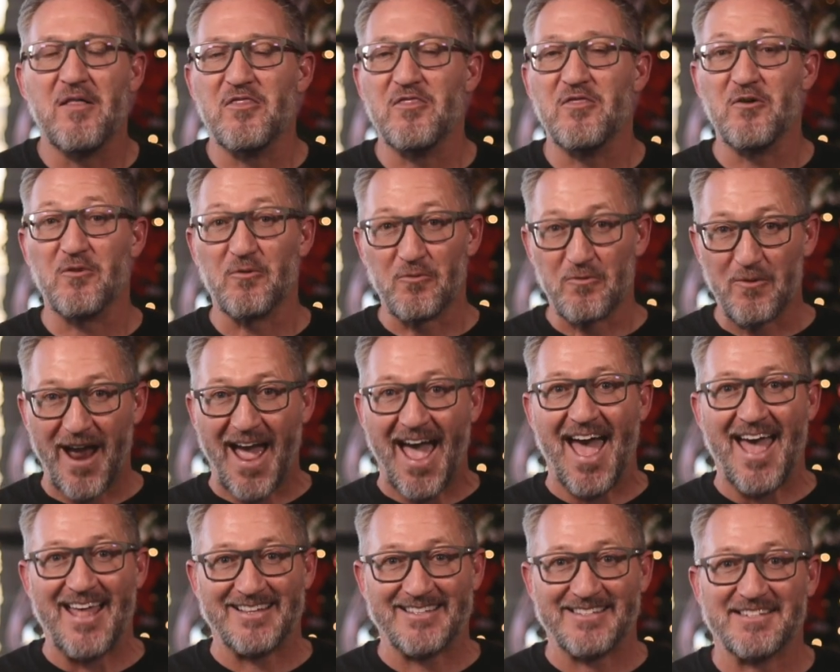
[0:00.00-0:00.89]
The
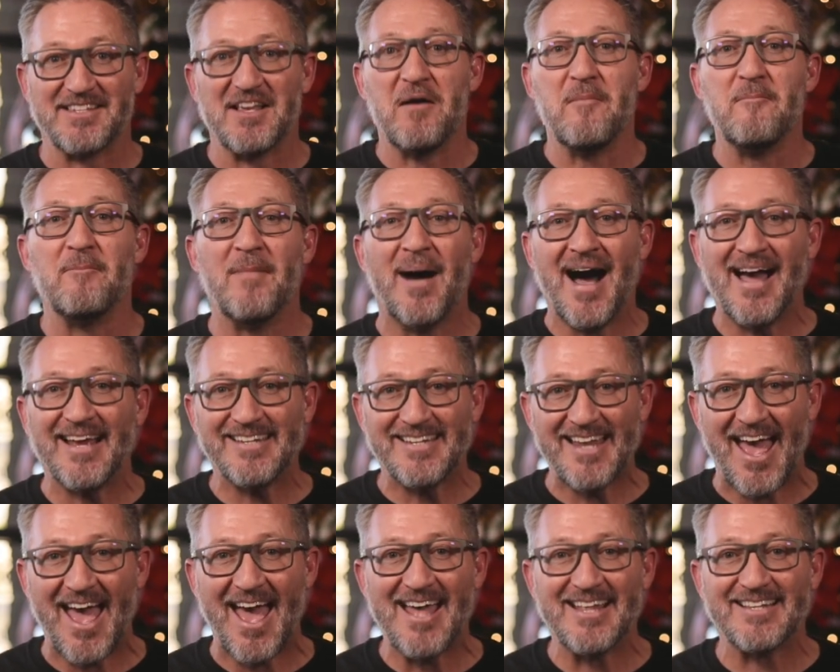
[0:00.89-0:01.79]
rats. My
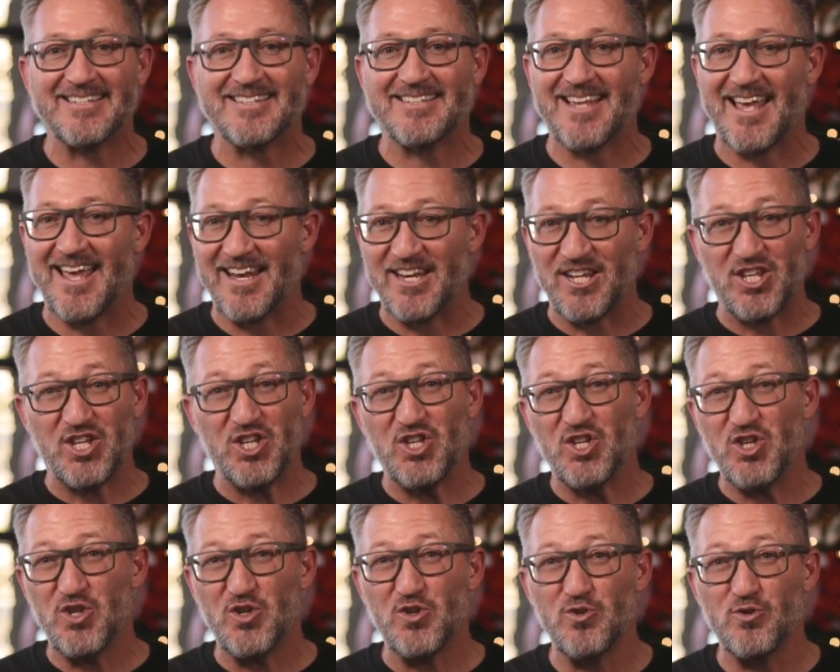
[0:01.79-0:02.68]
dad set
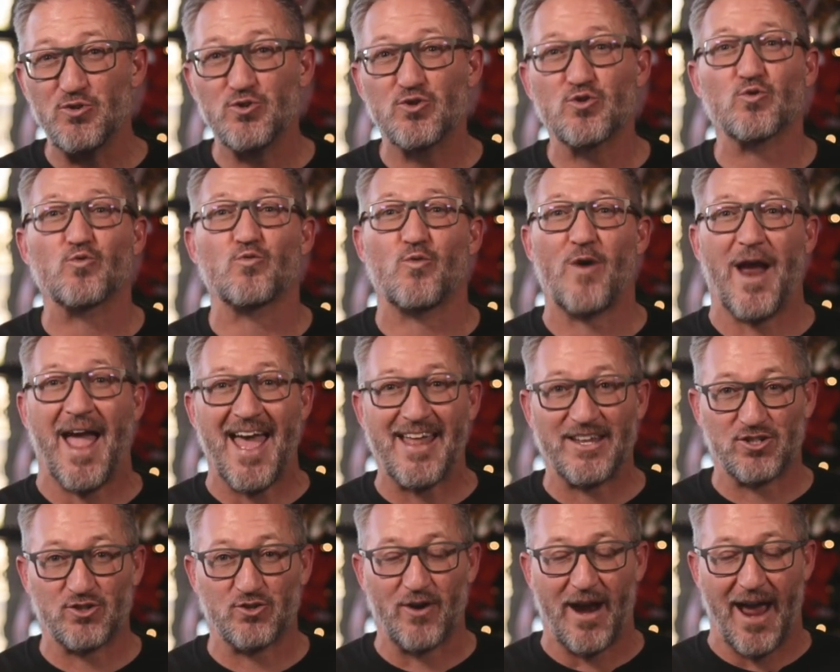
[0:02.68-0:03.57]
huge
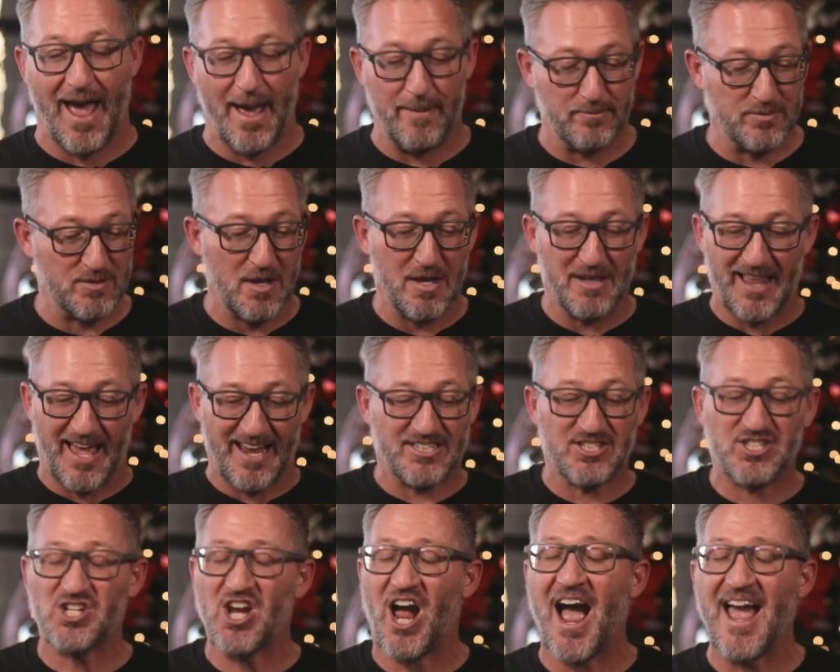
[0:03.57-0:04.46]
rat traps,
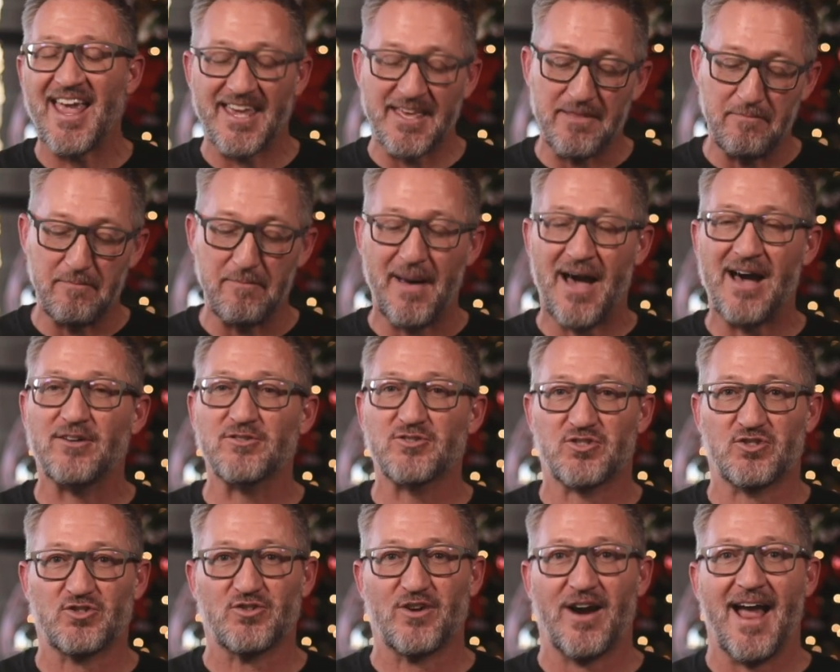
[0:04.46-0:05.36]
like giant
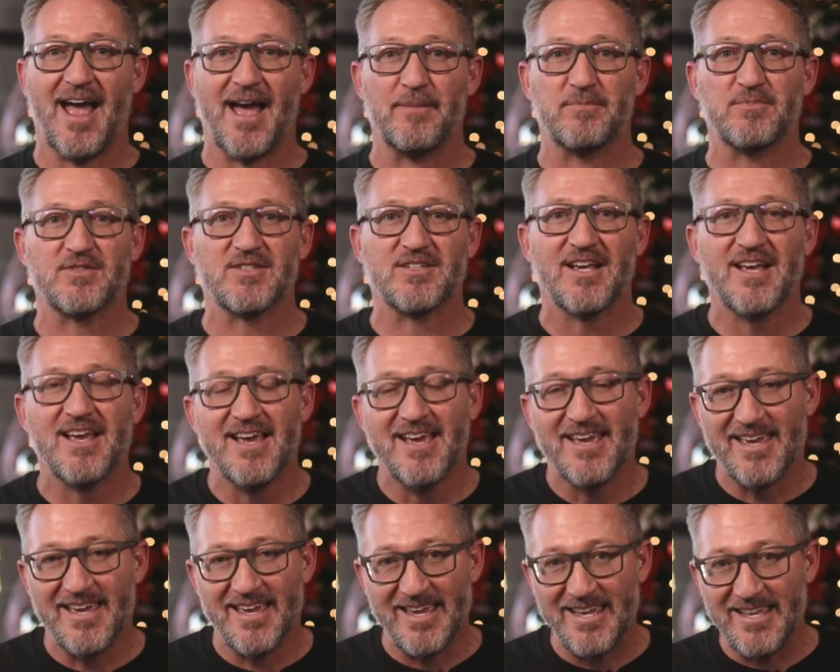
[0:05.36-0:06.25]
mouse traps,
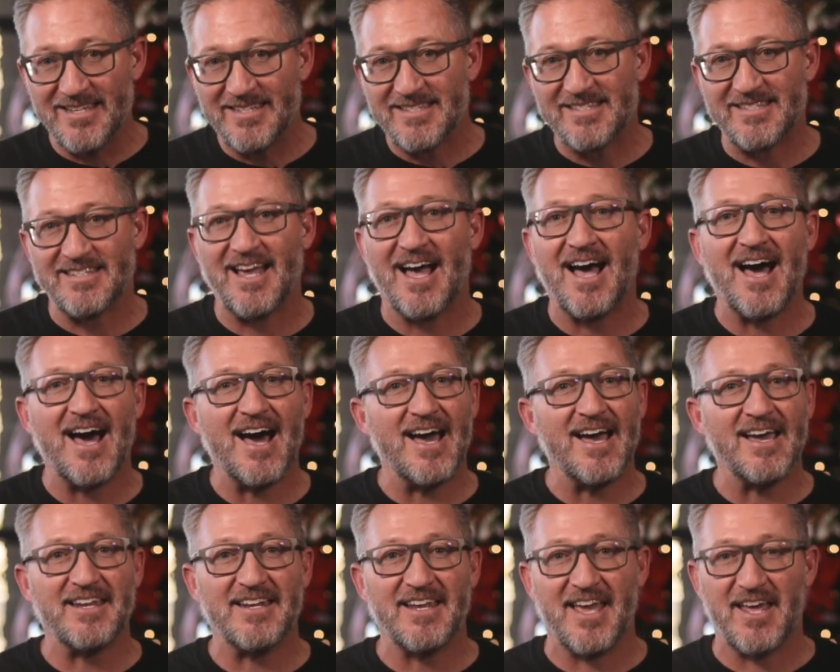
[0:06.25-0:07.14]

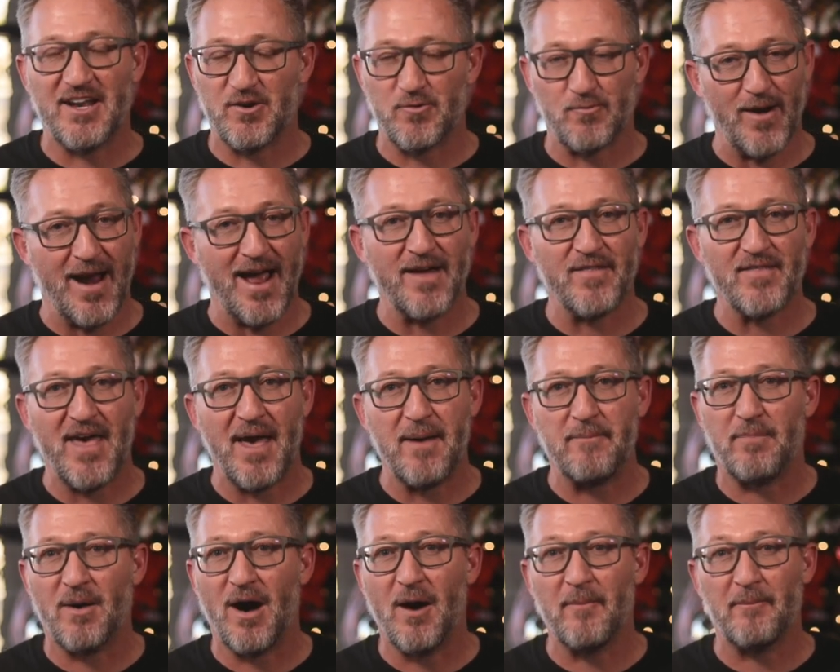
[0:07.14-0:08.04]
inside and around
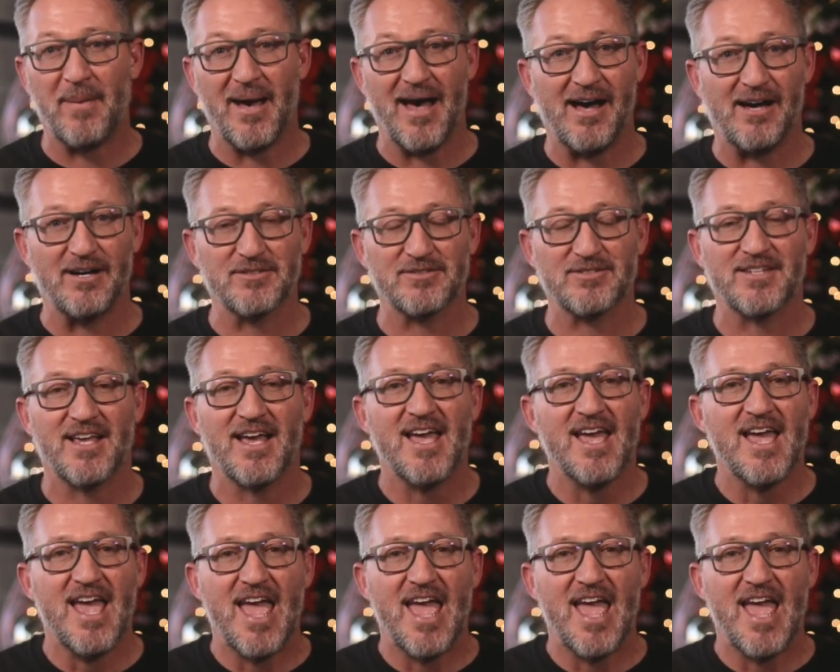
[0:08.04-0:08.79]
that pump house.